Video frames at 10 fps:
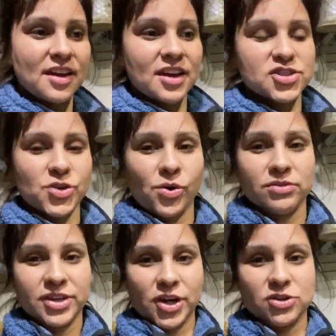So,
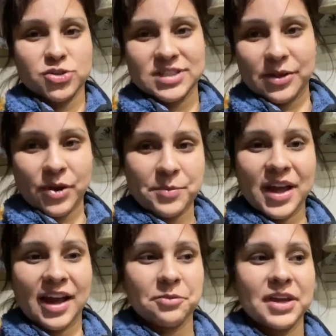you know, she was like right
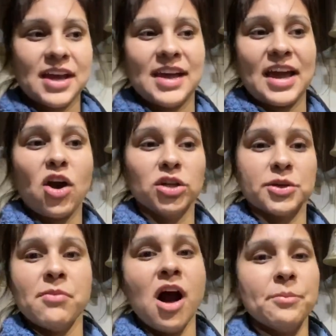behind me. And I called her,
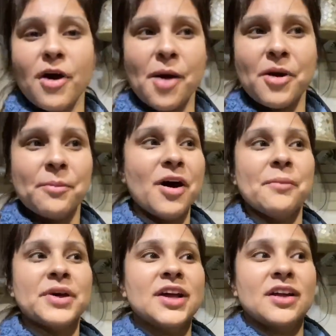
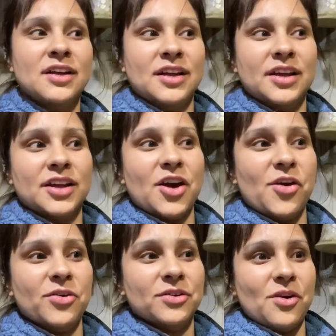mom, you
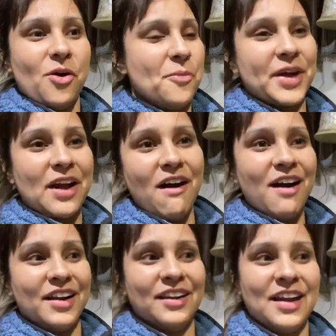know, oh my
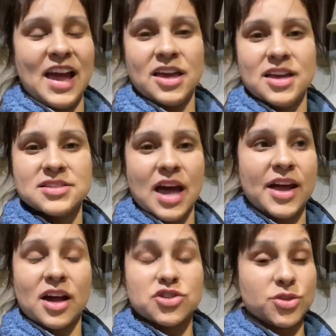God. And I
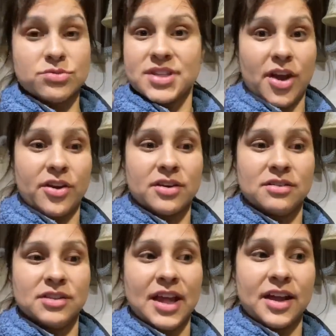got so scared.
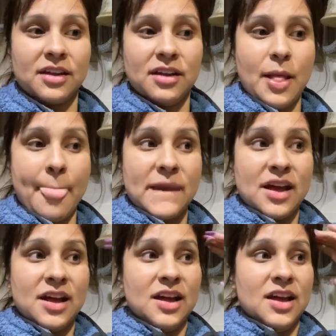Like,
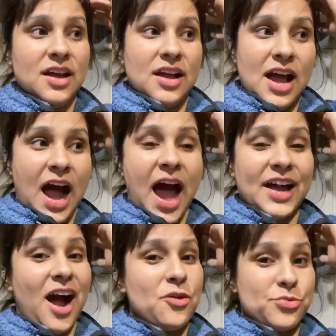I
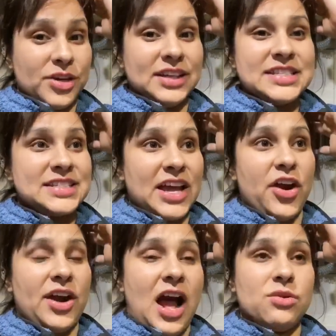got really
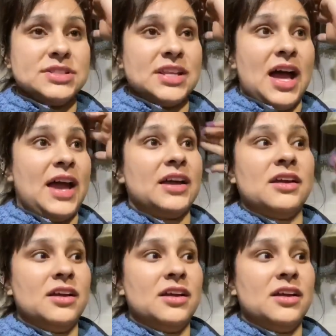scared. I was like,